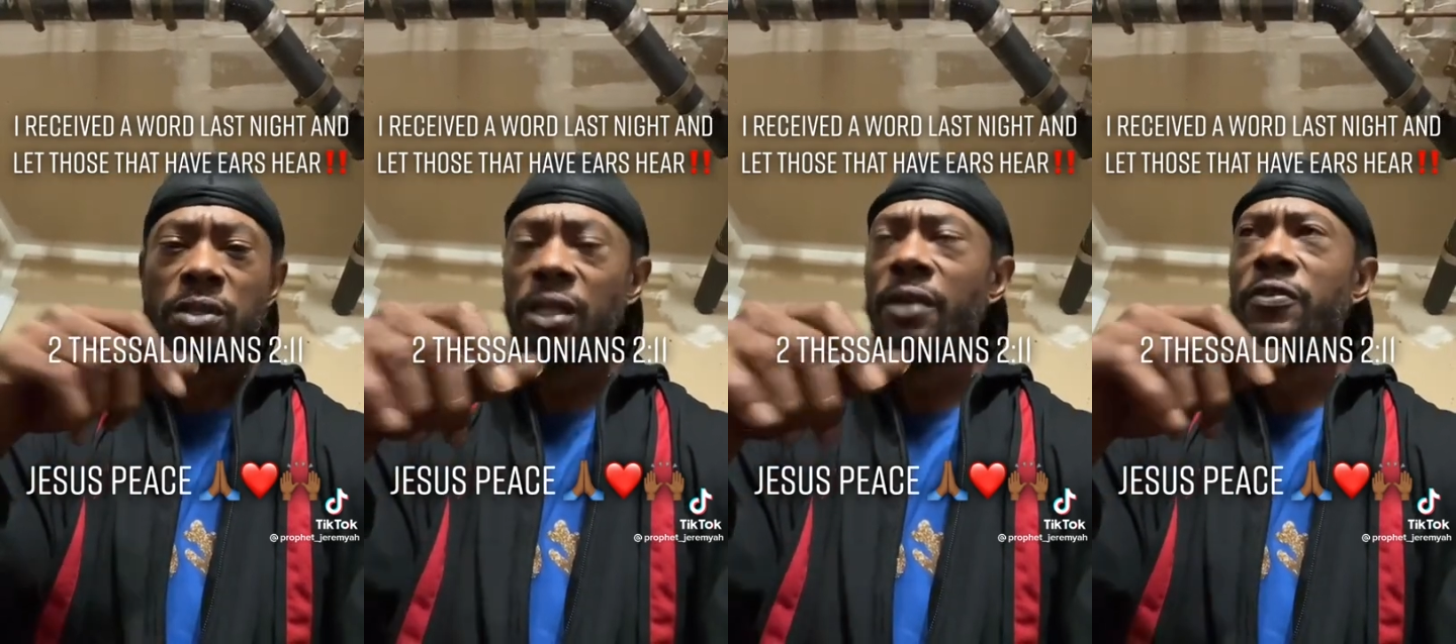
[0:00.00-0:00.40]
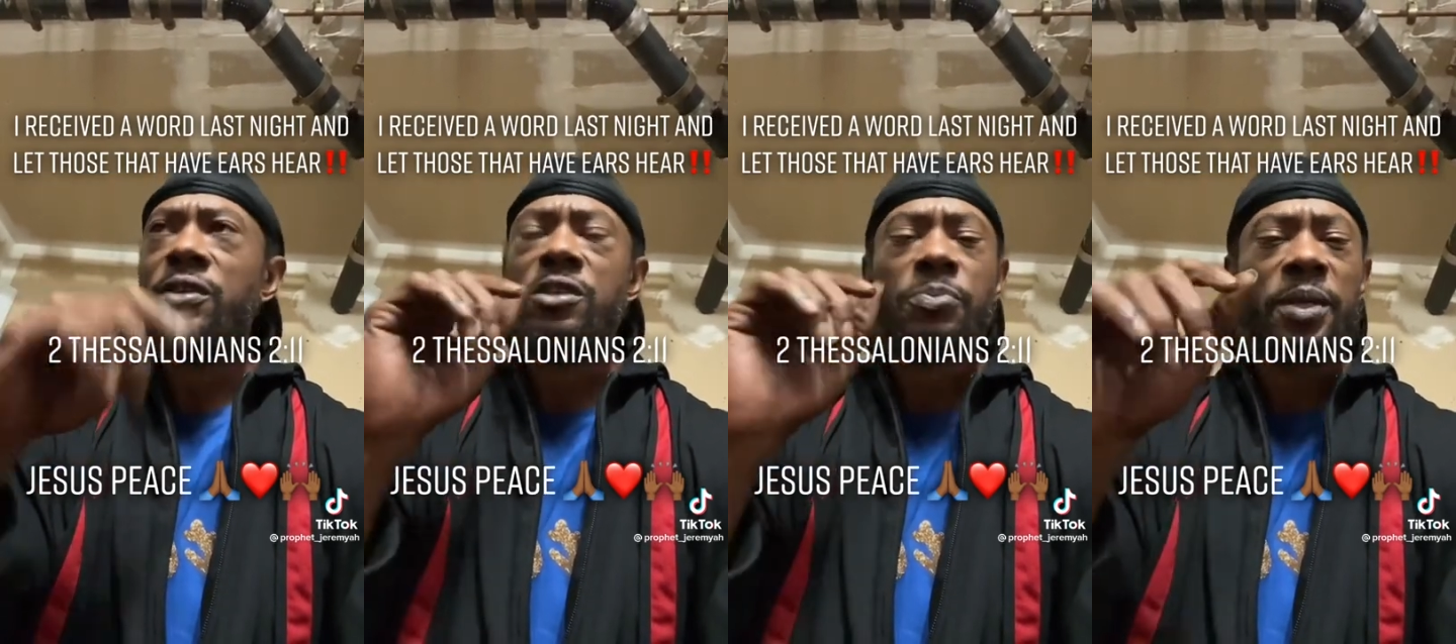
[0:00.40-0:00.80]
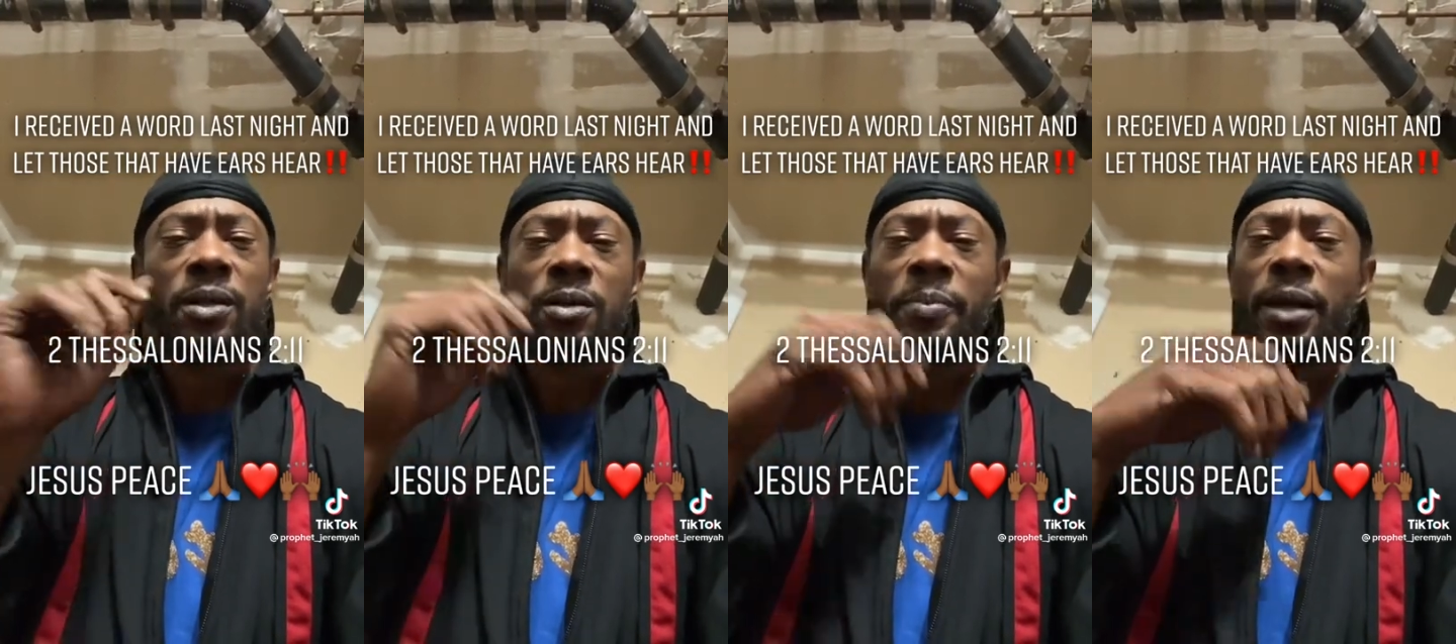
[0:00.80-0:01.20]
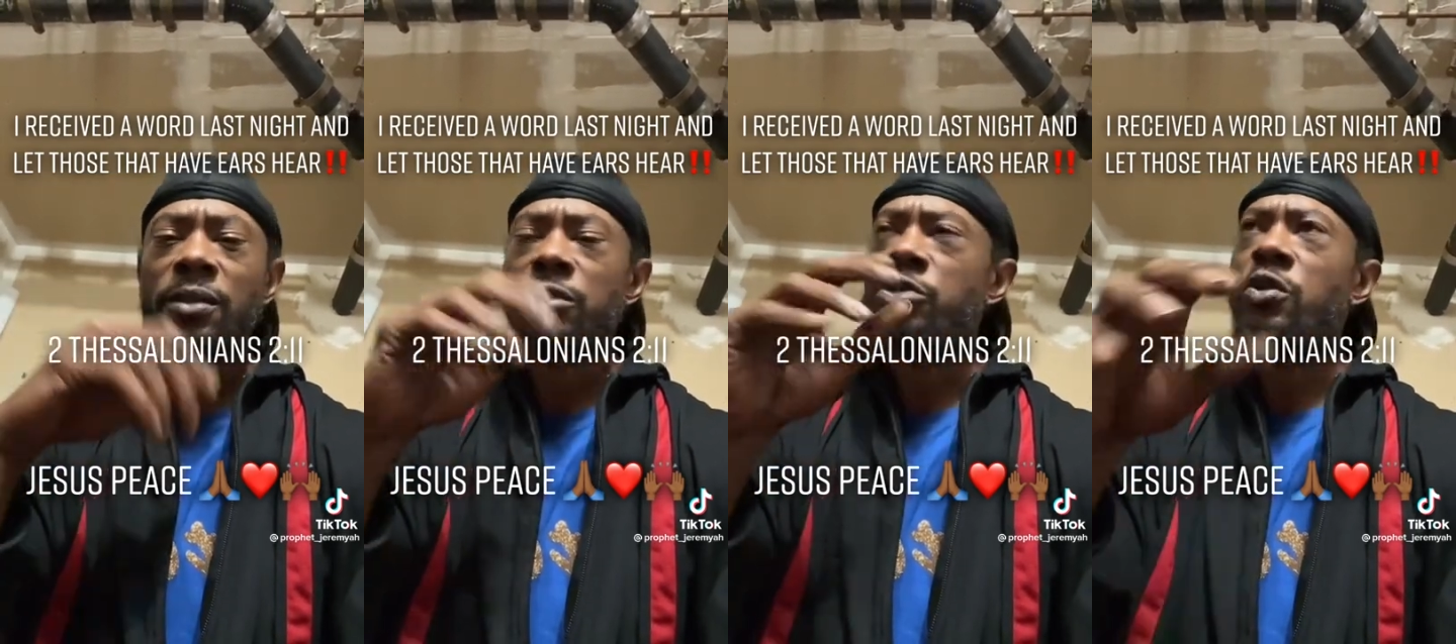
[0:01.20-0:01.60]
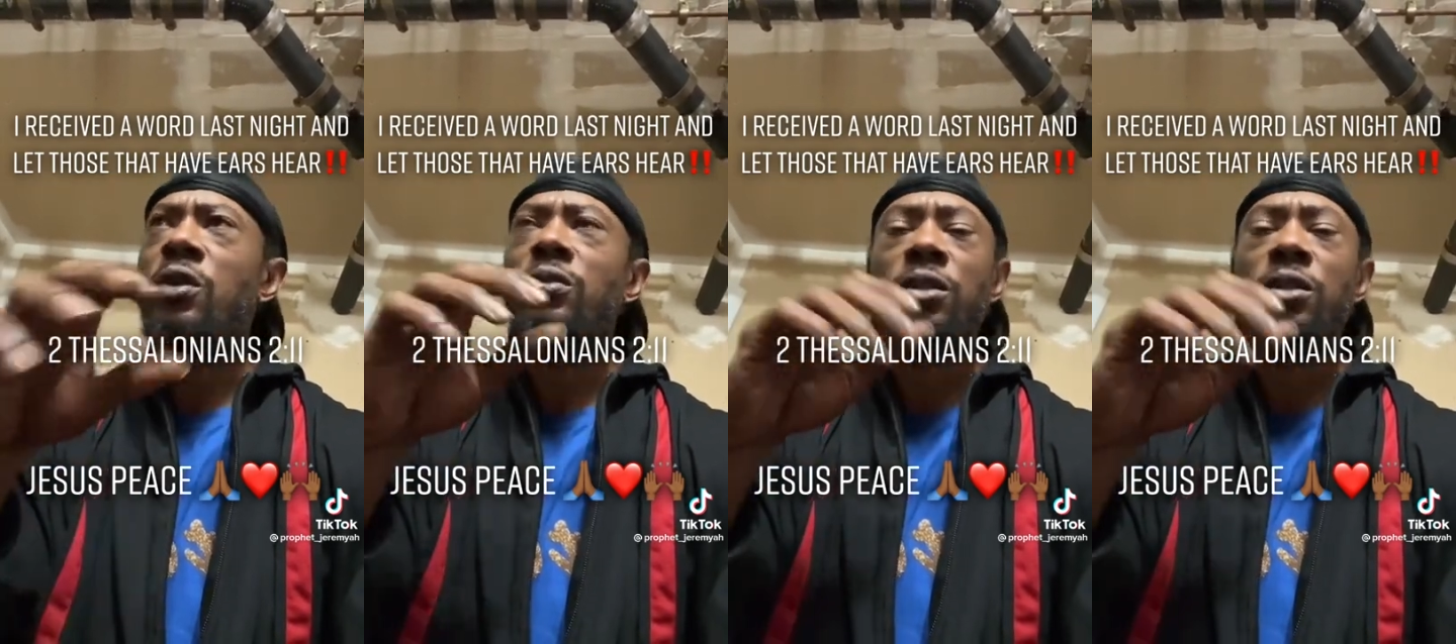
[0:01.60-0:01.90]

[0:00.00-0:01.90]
11 is speaking about the strong